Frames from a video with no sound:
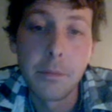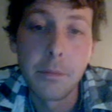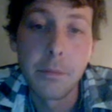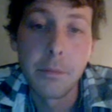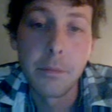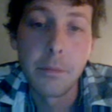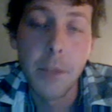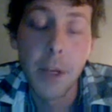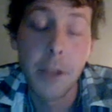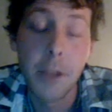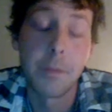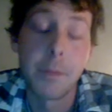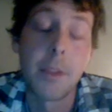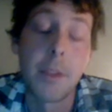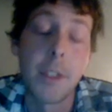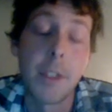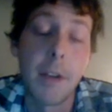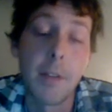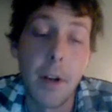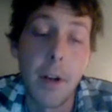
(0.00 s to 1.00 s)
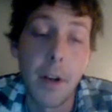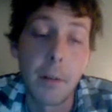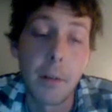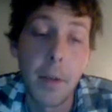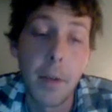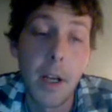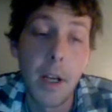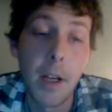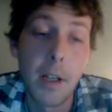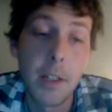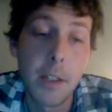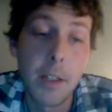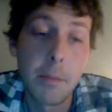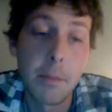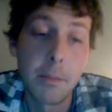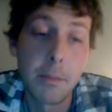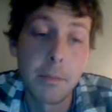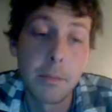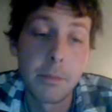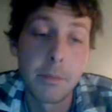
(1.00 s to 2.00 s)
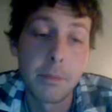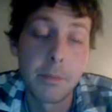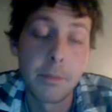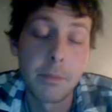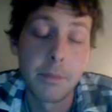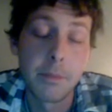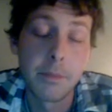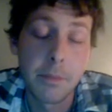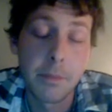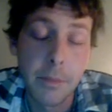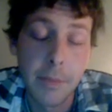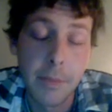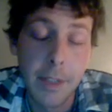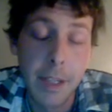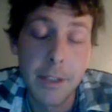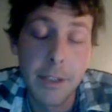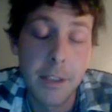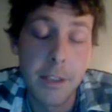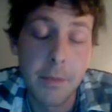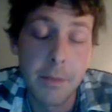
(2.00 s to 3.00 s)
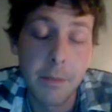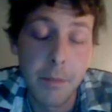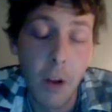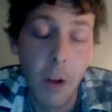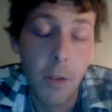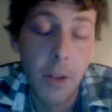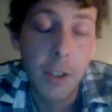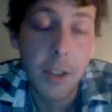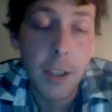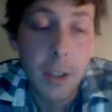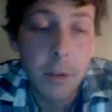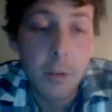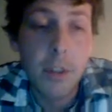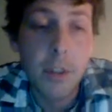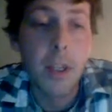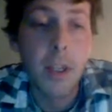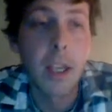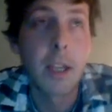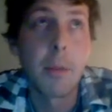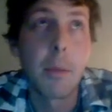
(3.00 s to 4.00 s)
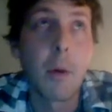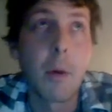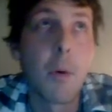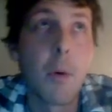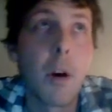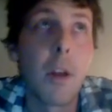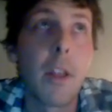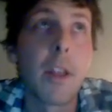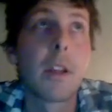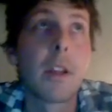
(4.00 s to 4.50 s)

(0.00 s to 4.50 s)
Cost me $700, and that's all it did was lighten my wallet.